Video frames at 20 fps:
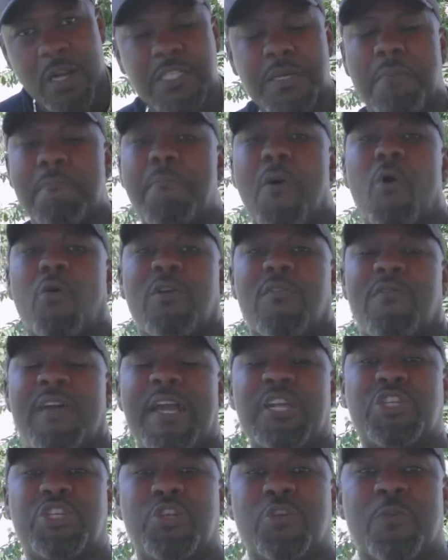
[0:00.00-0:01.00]
to
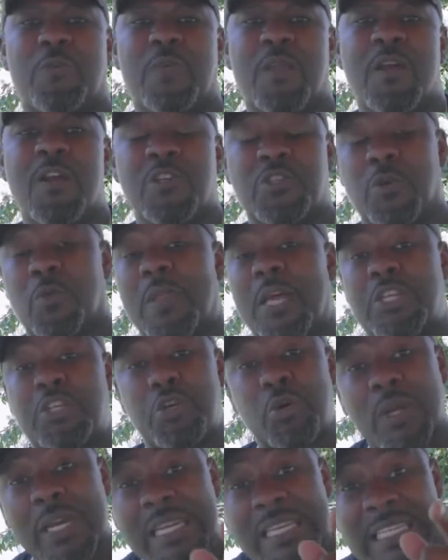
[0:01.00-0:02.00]
motivate you, so that
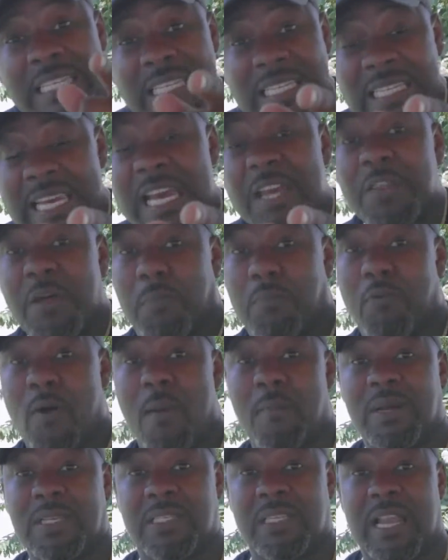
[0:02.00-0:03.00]
you can see the
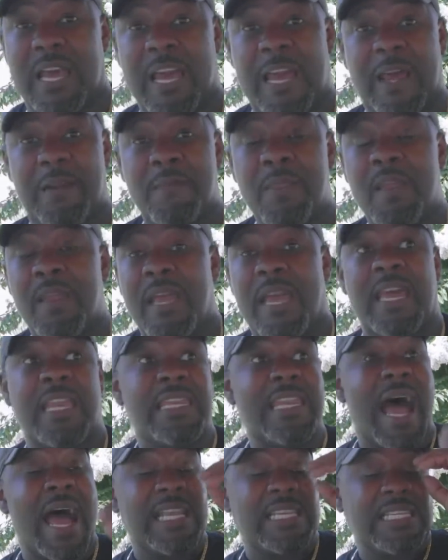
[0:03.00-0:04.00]
promised land,
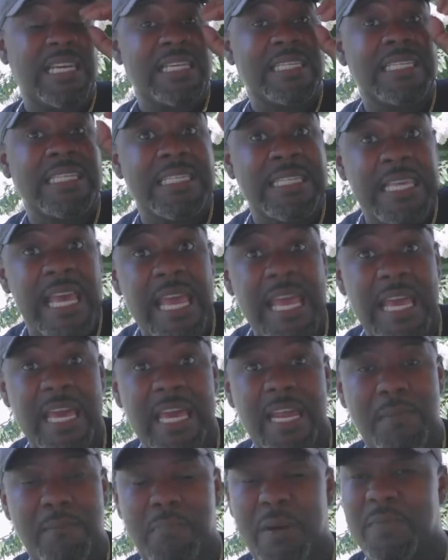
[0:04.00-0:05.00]
and not just see
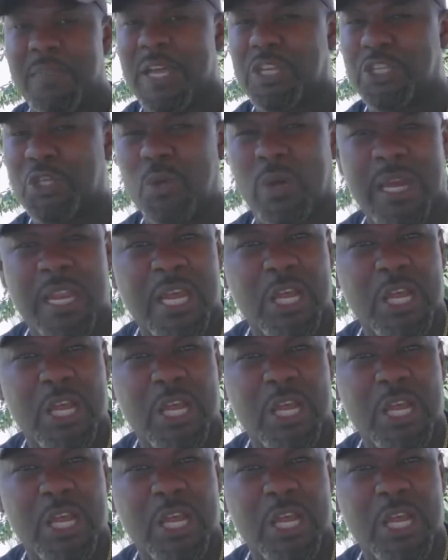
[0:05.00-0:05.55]
it, but that you can